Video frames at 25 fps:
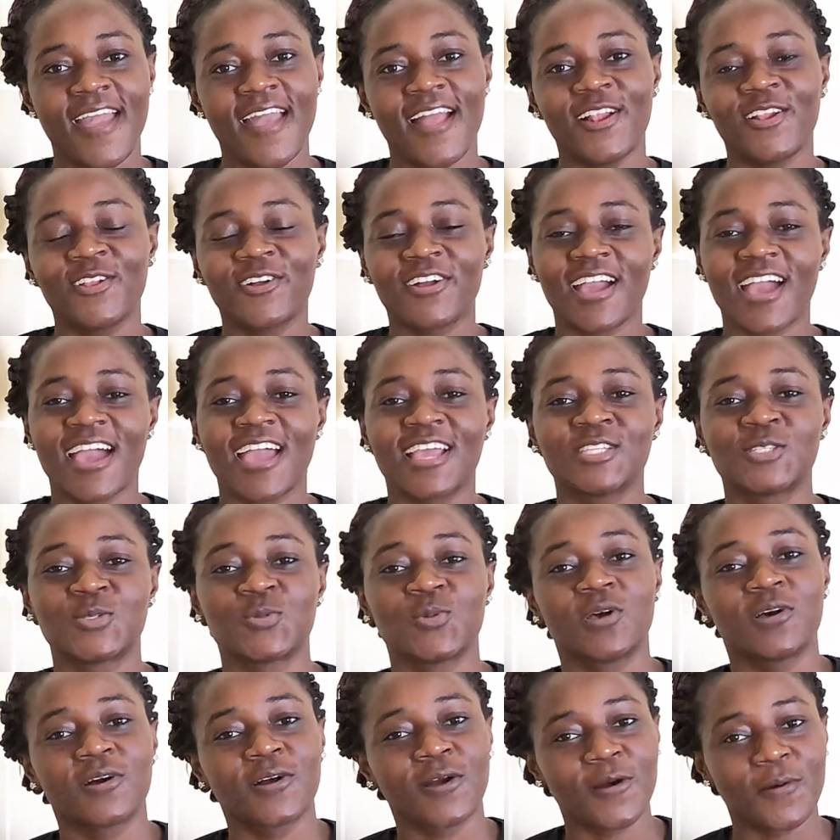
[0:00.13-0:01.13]
Hello guys,
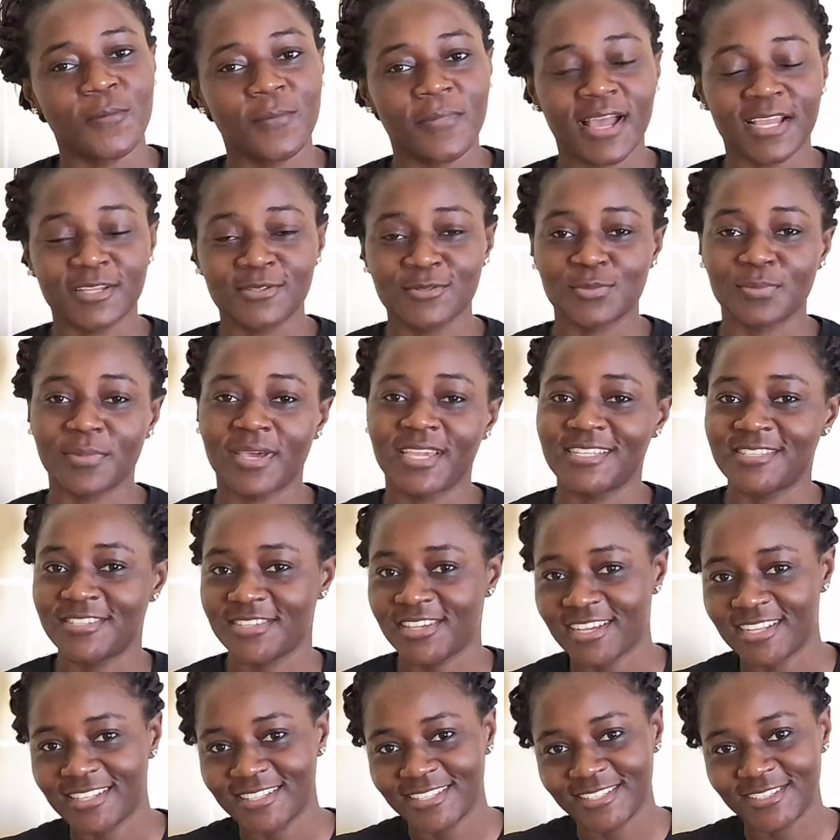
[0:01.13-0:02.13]
welcome back to my
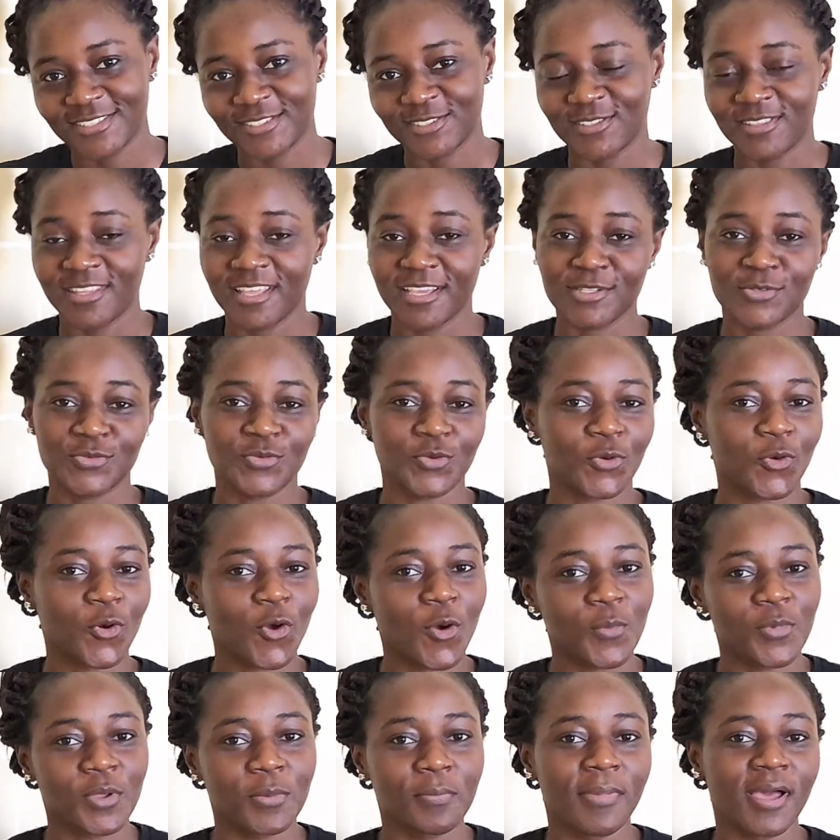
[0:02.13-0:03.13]
channel. Thanks for
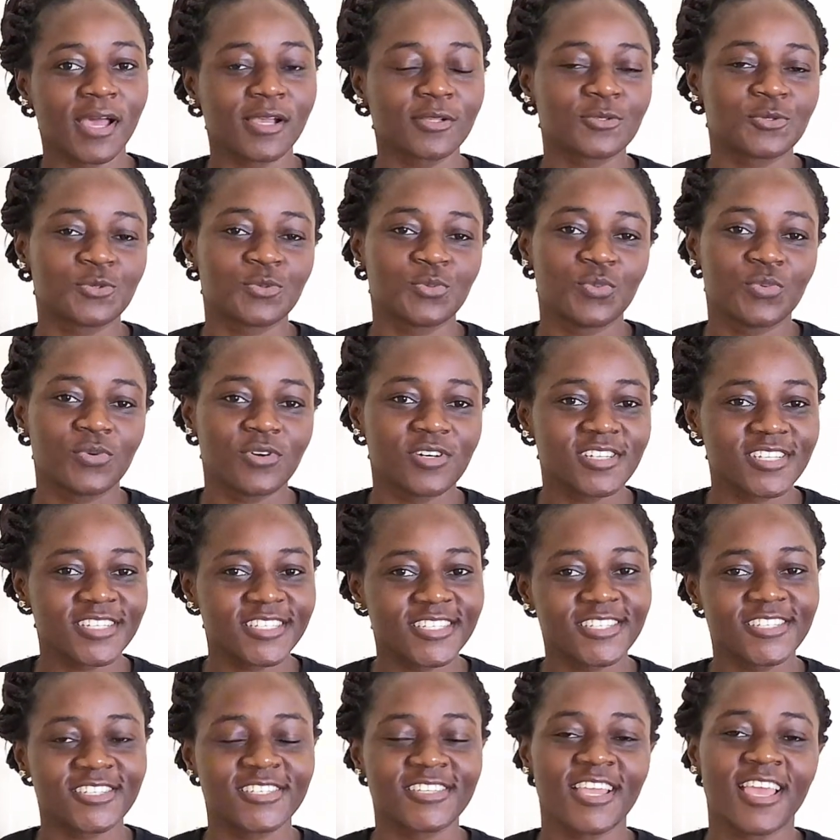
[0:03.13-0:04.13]
coming back to
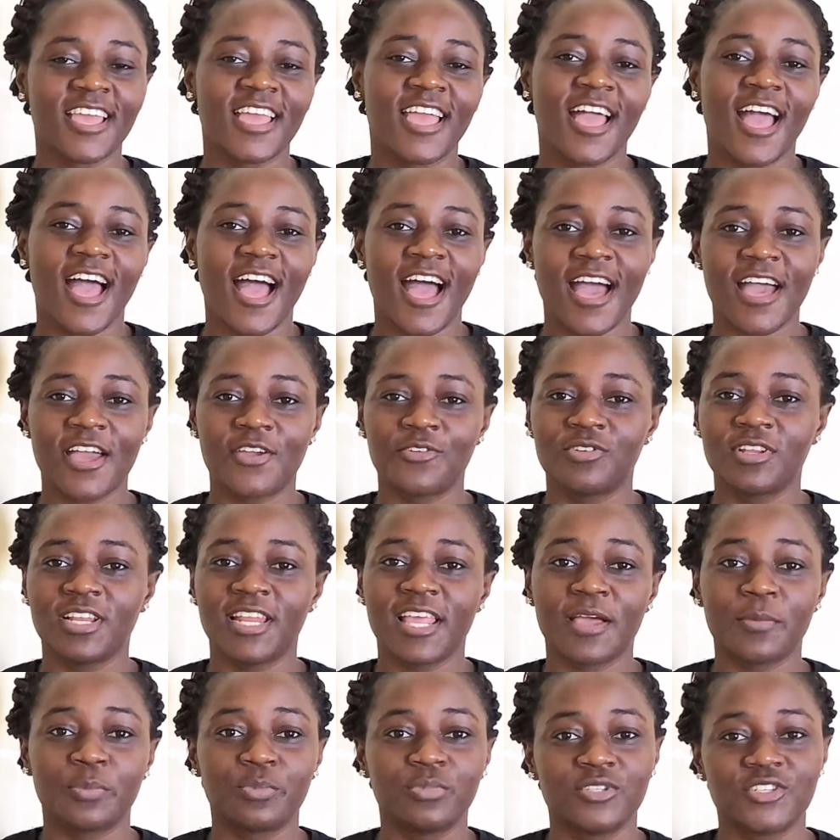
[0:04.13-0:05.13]
watch. I
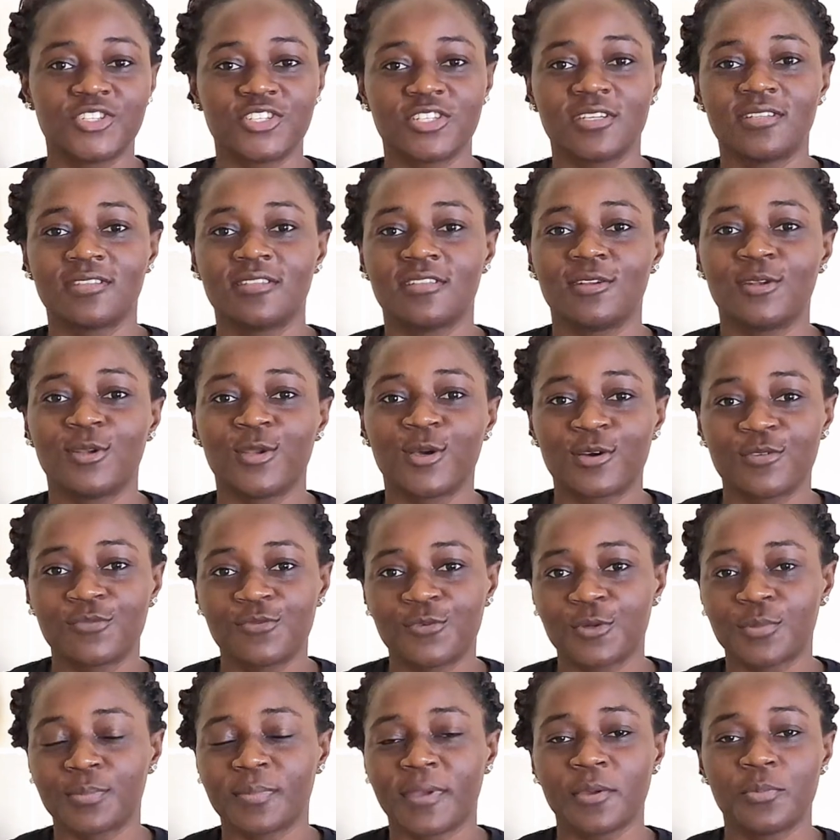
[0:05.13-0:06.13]
really appreciate the love
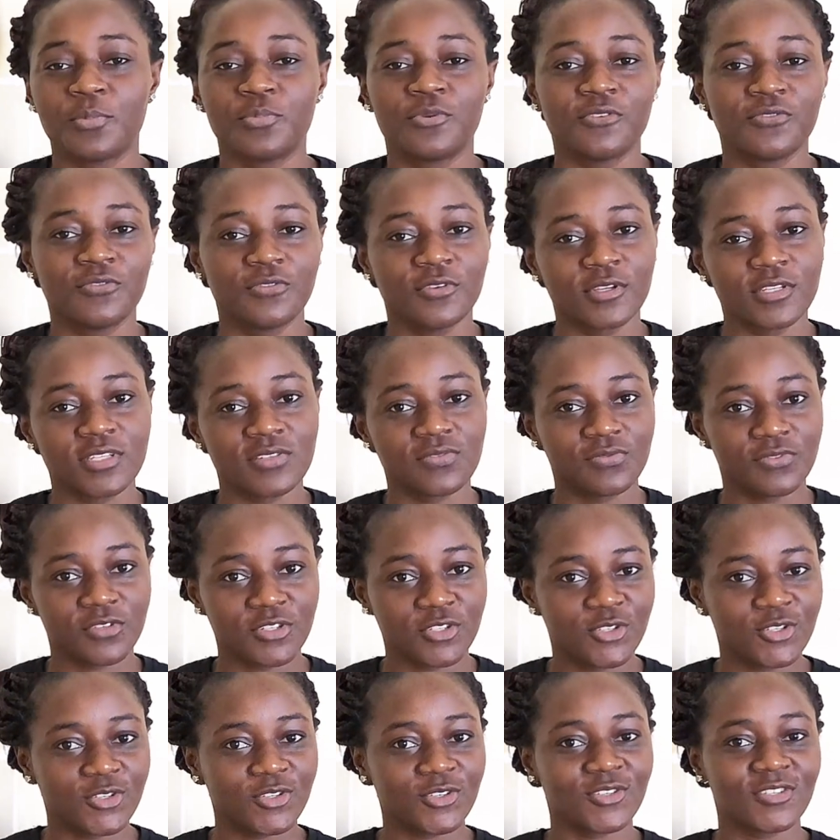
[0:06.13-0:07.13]
on my previous
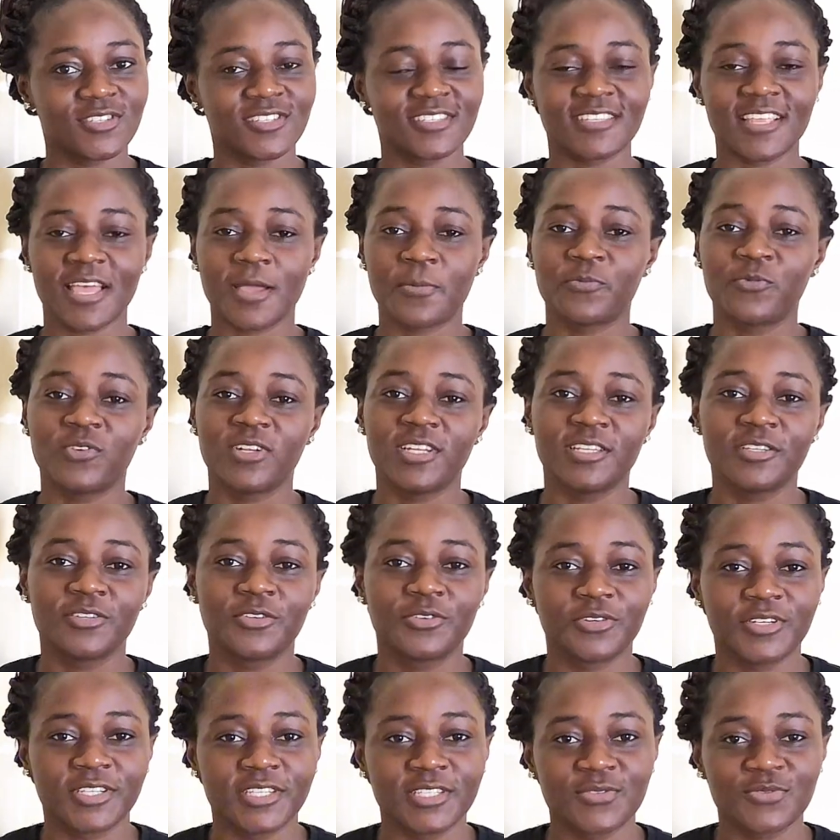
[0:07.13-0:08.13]
videos. I'm really
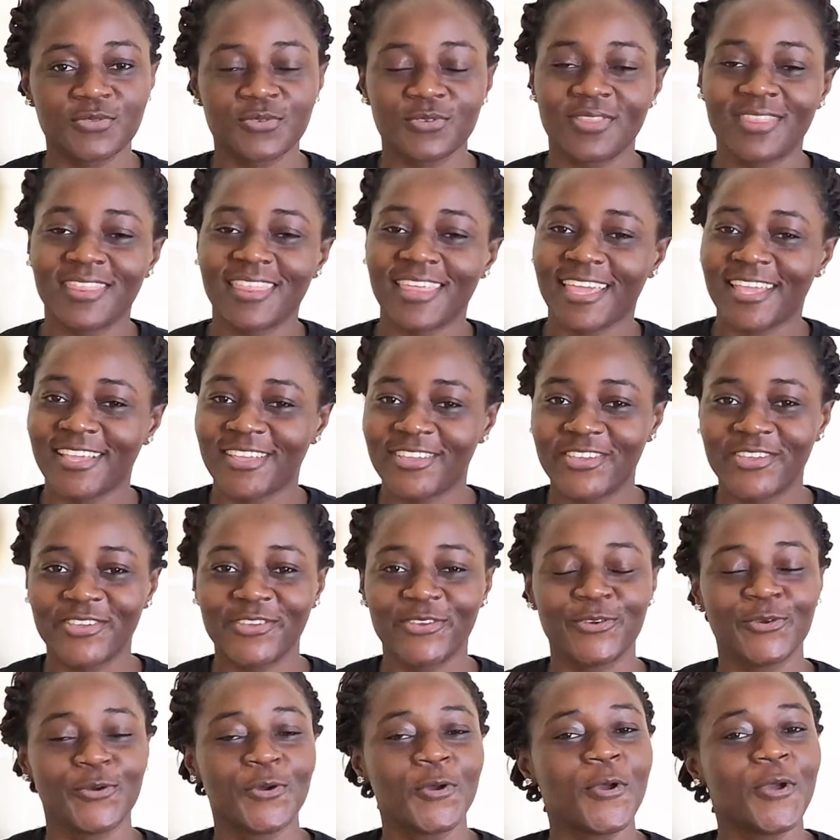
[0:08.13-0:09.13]
grateful. Thank
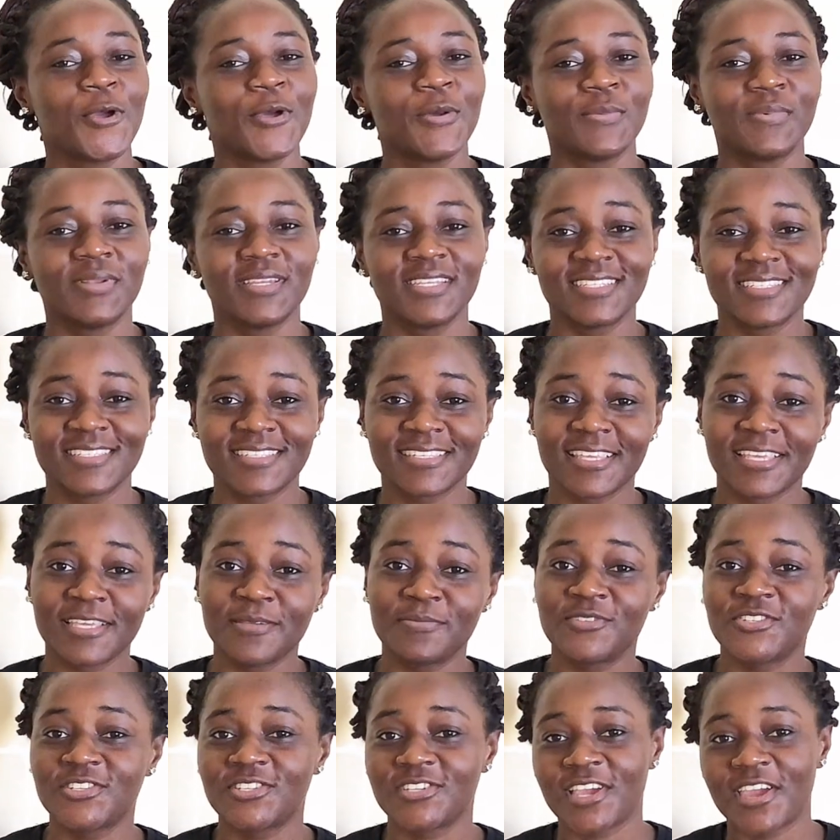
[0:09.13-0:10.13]
you. Please
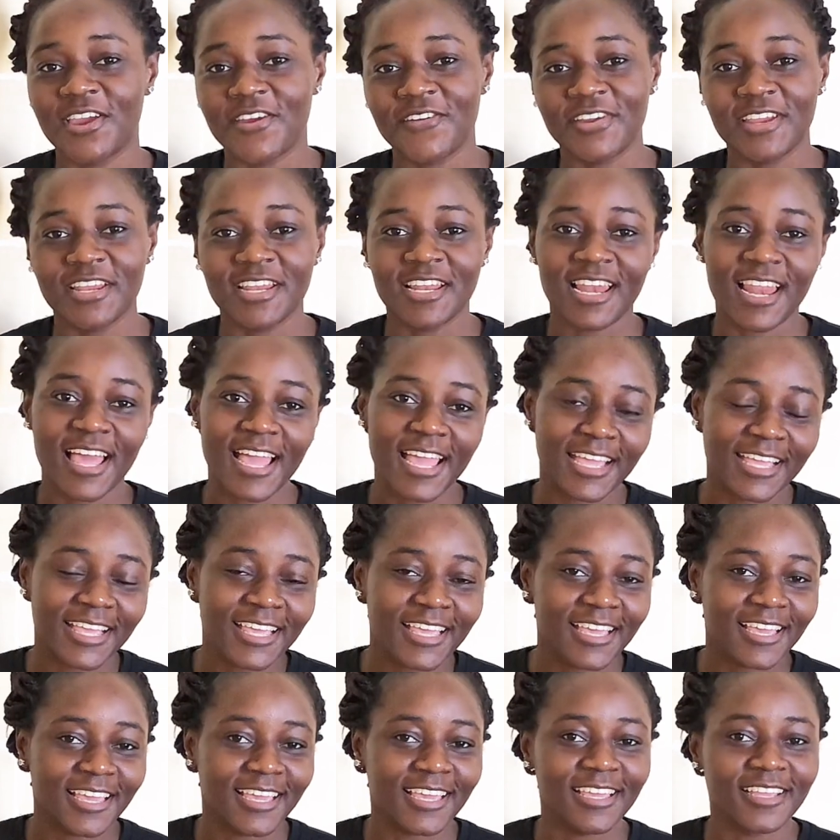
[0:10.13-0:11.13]
keep sharing,
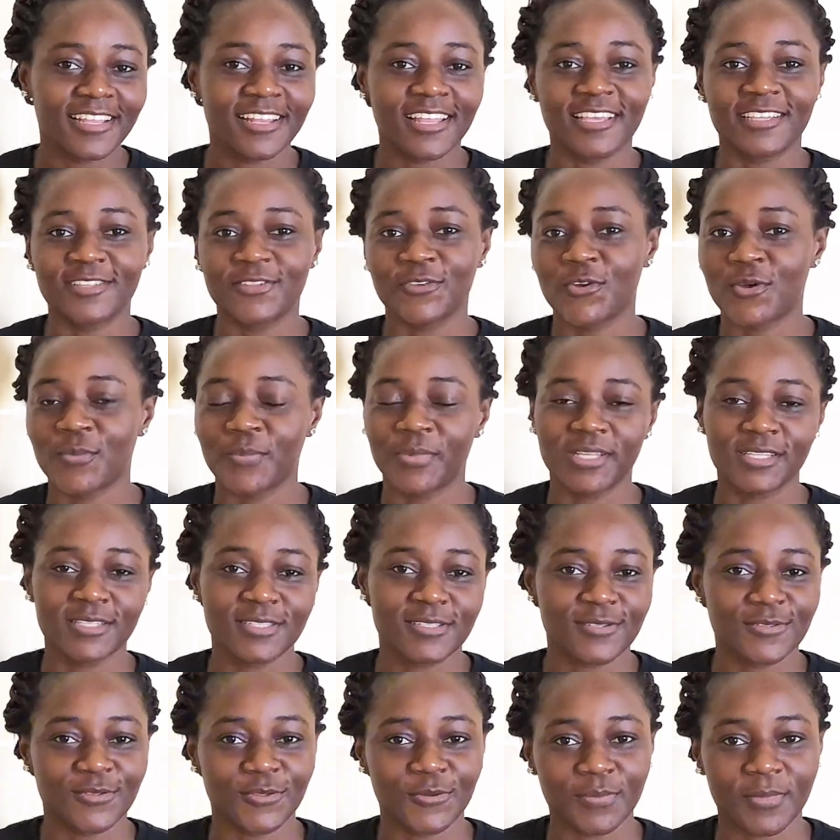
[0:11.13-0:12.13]
liking, and
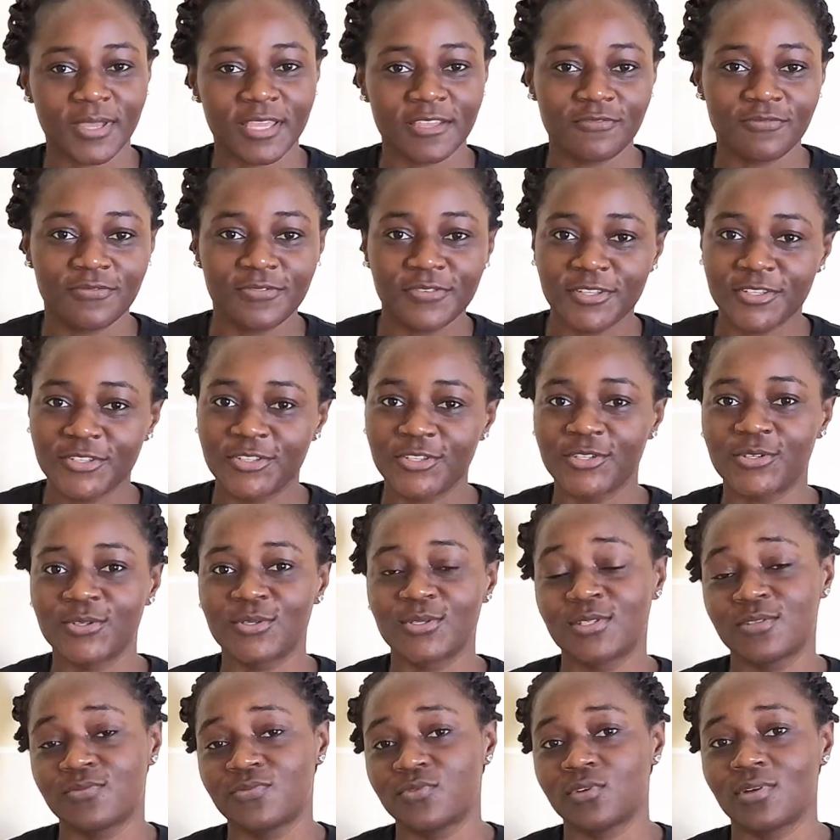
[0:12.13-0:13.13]
commenting on my
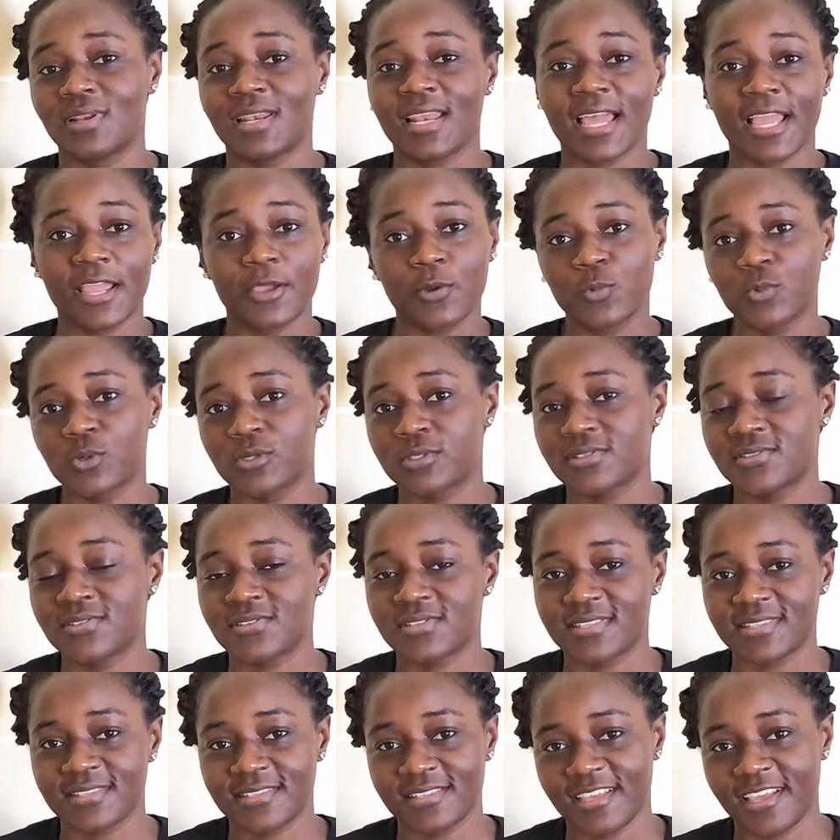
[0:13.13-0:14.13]
videos if you like what you
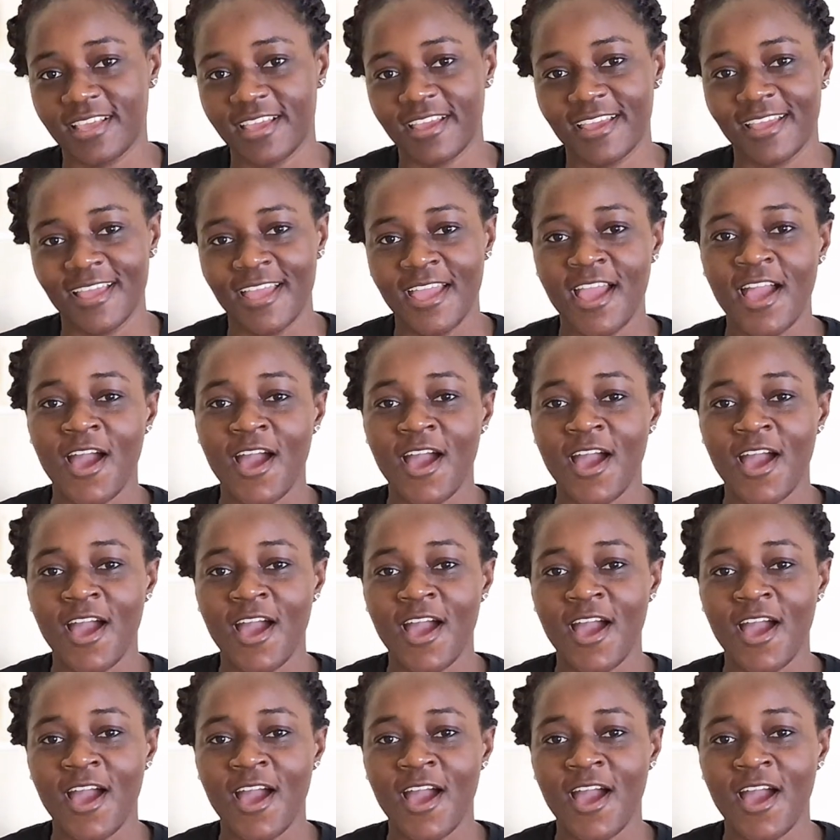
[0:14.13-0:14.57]
see here.